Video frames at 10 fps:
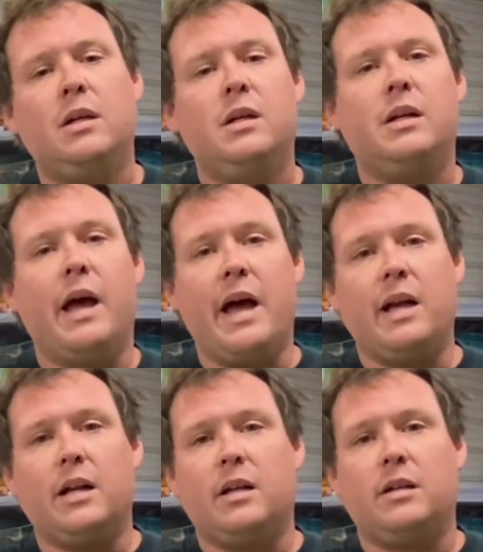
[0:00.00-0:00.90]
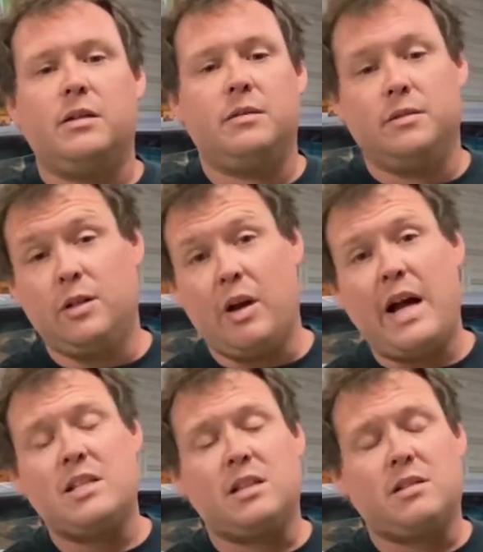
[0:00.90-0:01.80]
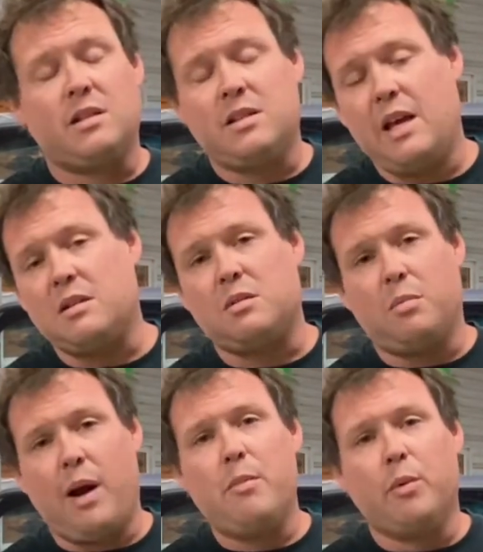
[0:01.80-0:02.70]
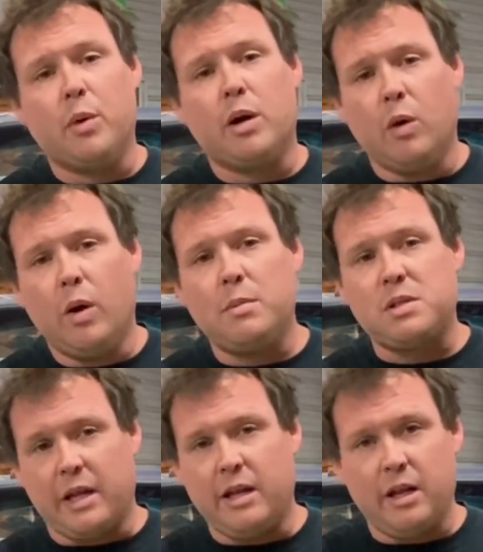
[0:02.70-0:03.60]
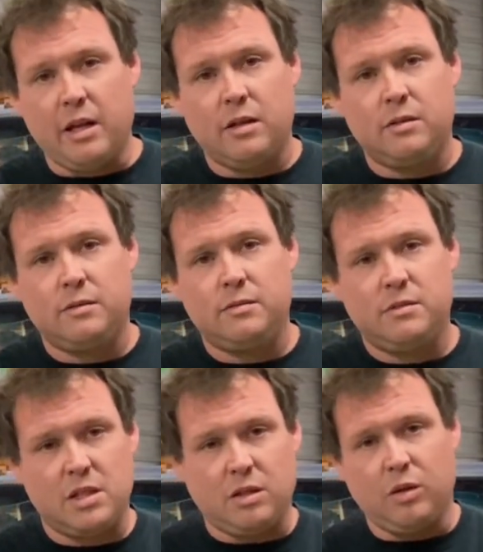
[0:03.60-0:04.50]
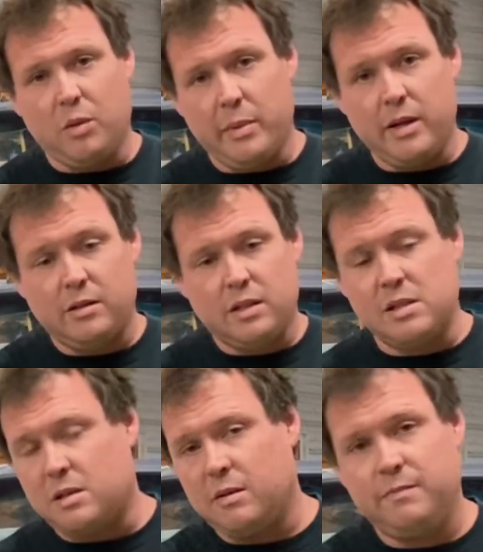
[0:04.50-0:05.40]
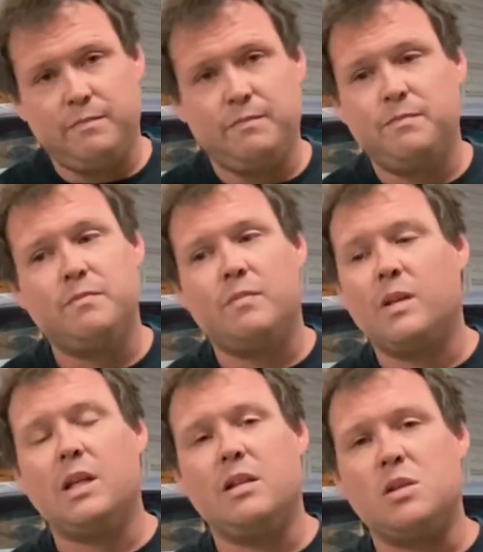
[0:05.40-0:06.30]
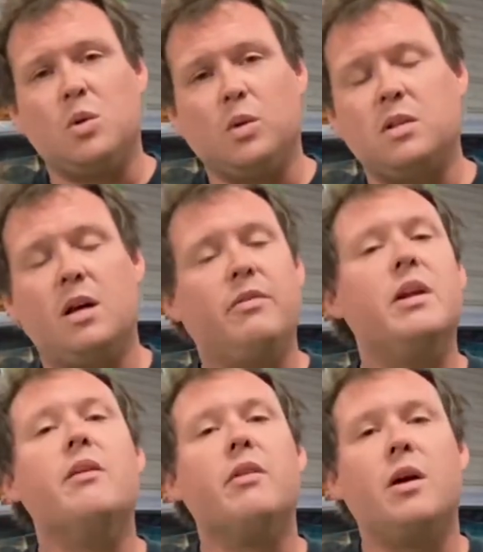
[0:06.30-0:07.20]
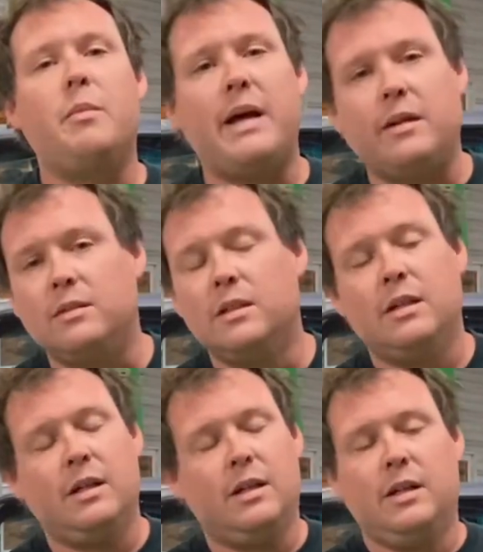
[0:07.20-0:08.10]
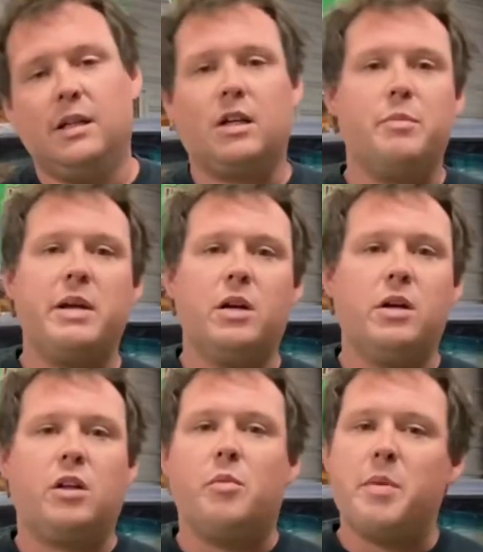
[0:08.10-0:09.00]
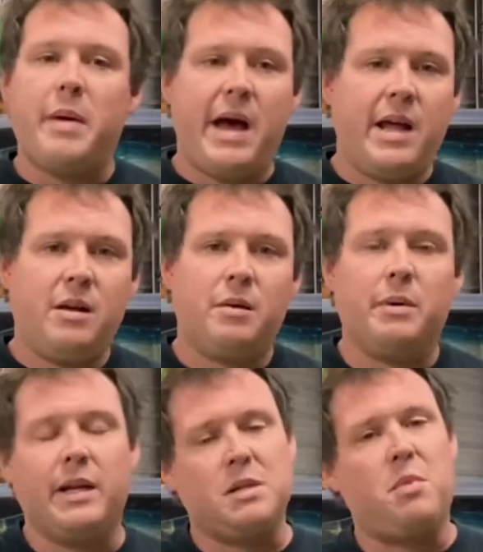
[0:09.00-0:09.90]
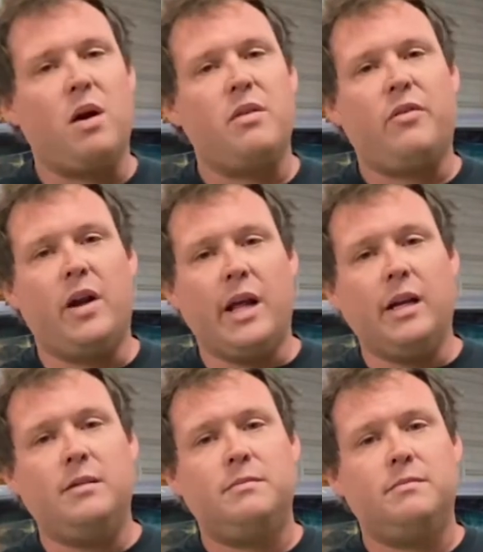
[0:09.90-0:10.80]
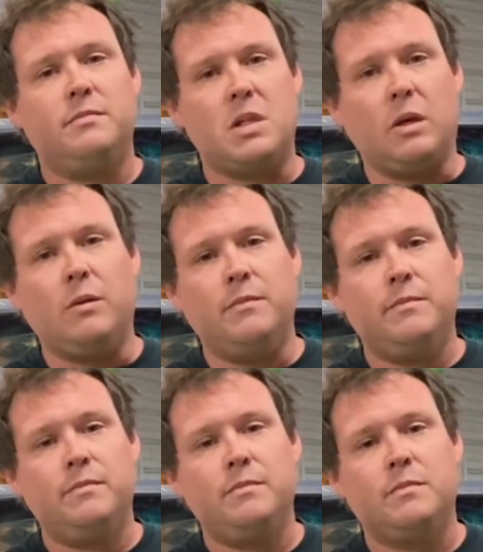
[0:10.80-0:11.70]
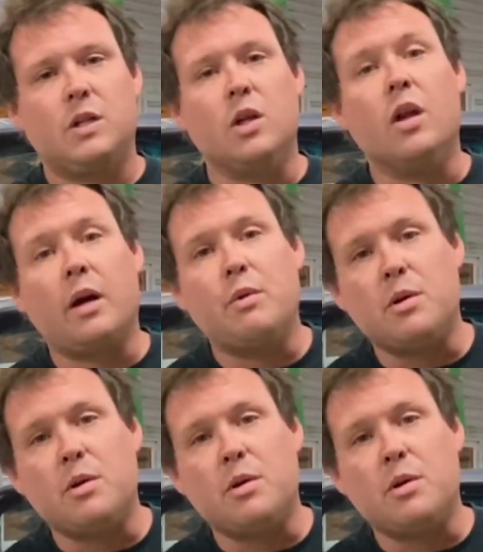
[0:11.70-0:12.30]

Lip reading: And your odds of success probably will go up slightly, just a little bit. Because this old stuff, you never know, man. Could be good, could be bad, but that's part of the fun in it. So, good luck with your